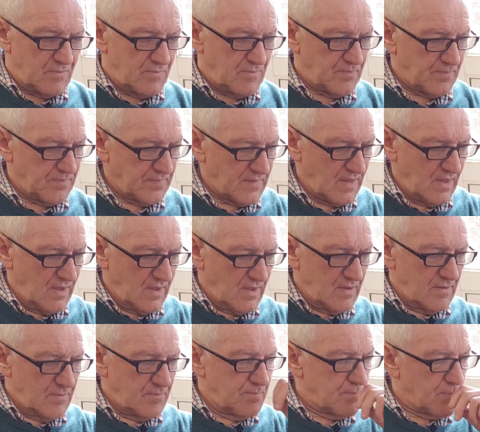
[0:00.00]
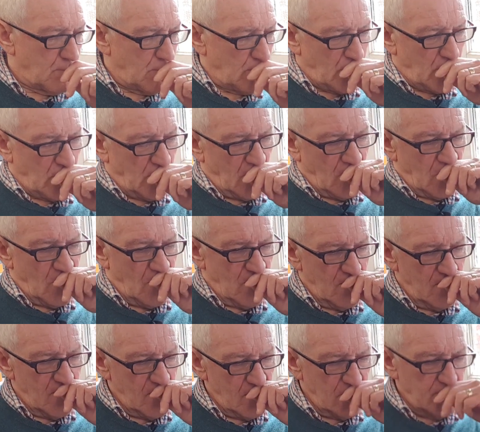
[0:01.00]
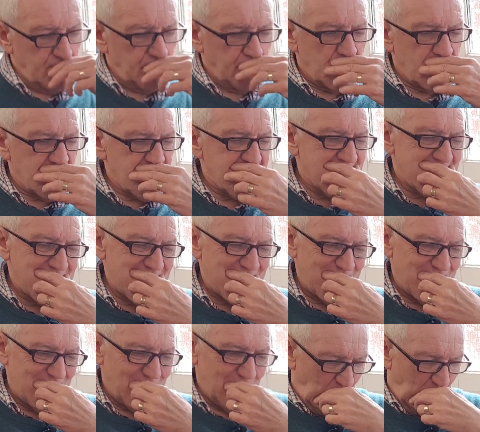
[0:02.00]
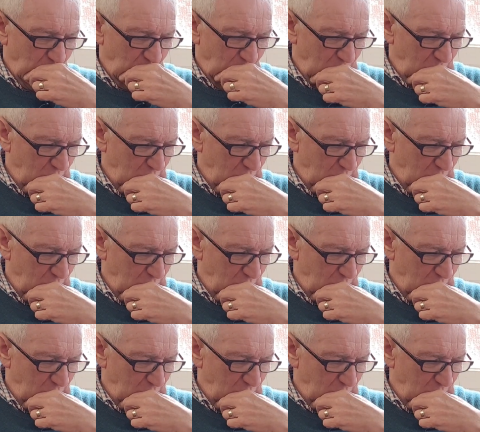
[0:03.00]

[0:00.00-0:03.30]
Yeah, and when we did the full review of the Raptor X, you